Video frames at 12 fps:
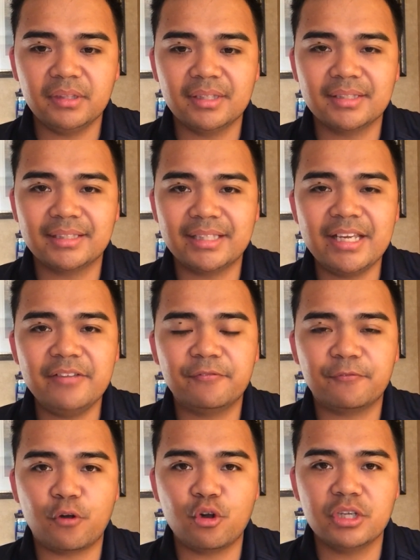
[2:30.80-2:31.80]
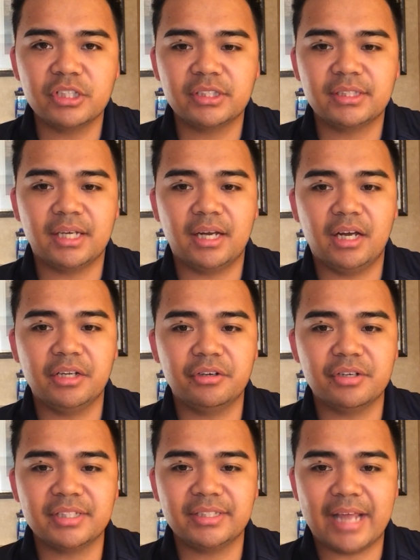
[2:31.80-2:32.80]
to seek first to
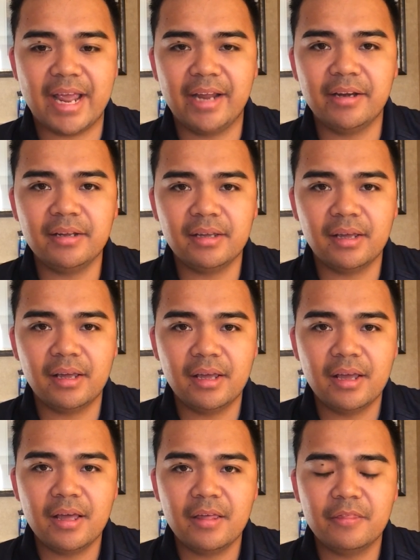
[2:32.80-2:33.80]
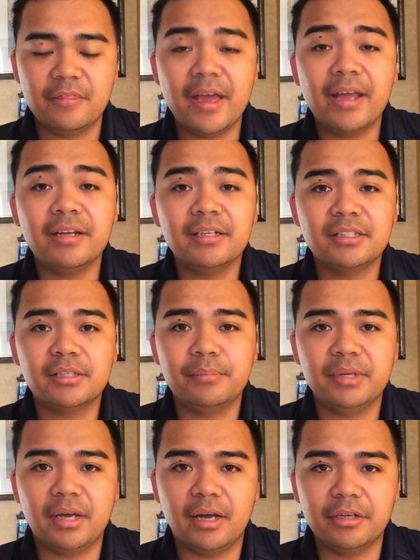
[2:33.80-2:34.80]
understand then to
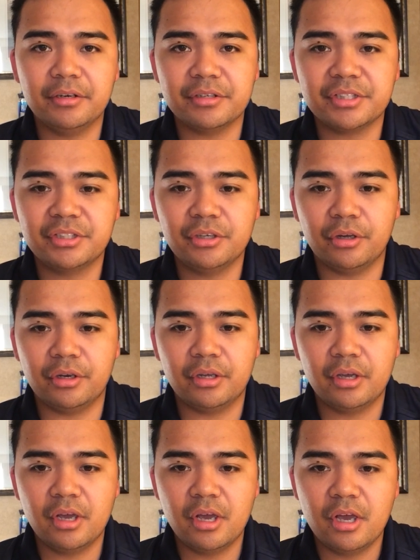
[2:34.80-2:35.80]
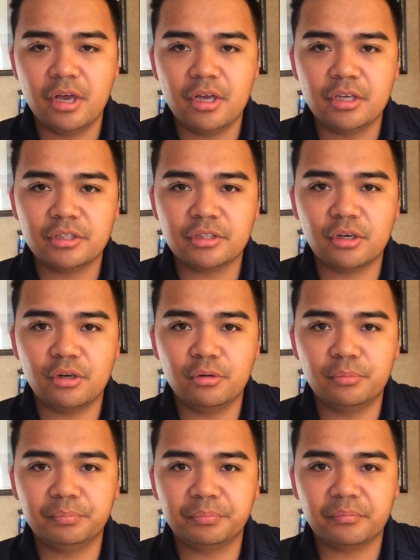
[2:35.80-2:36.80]
be understood
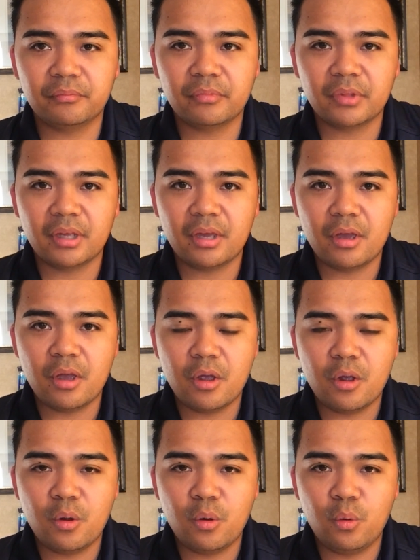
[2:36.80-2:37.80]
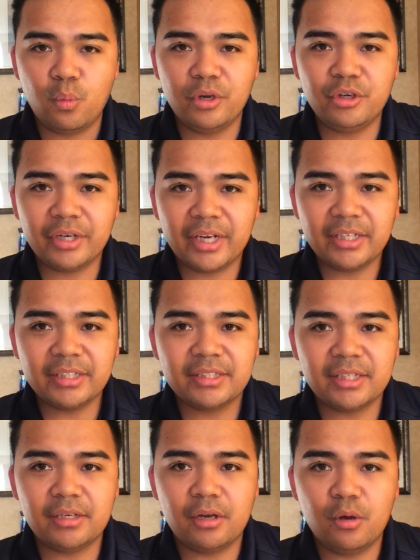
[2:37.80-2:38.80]
so when you're getting
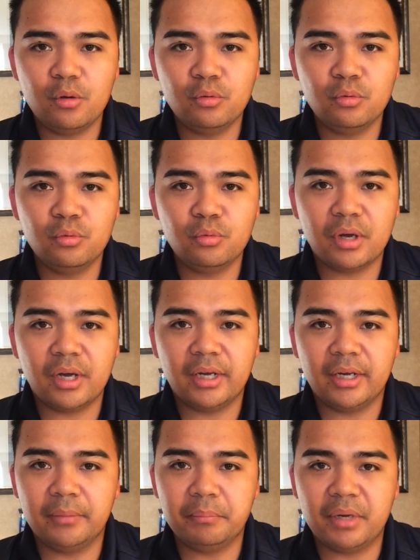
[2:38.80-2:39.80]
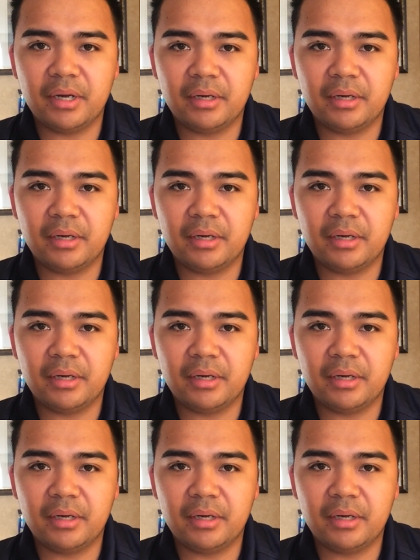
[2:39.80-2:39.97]
to know uh,